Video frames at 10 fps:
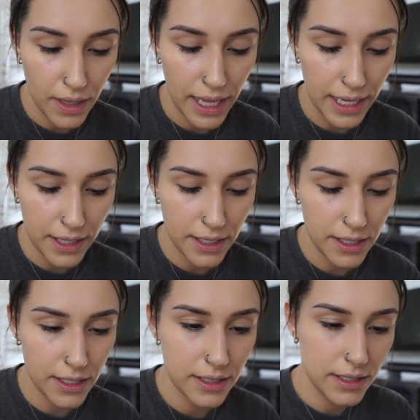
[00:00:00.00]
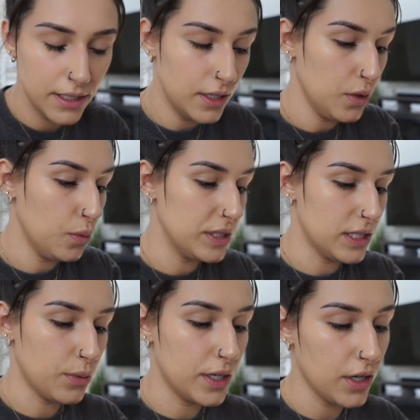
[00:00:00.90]
like, what's
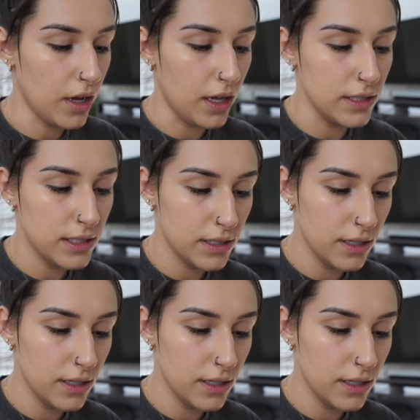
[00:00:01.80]
the word called?